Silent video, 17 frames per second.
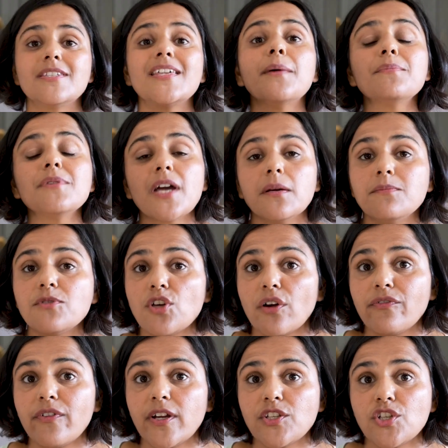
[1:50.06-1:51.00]
Sometimes
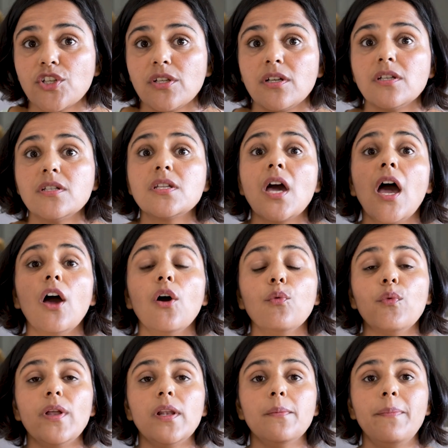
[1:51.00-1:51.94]
software engineers
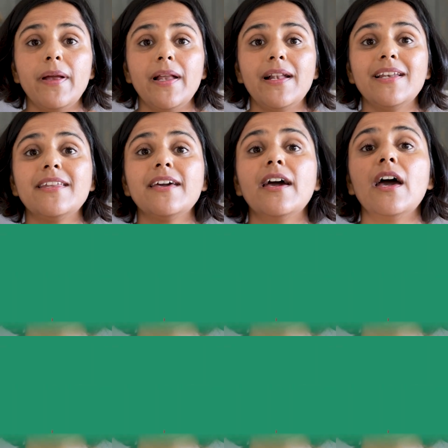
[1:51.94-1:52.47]
will build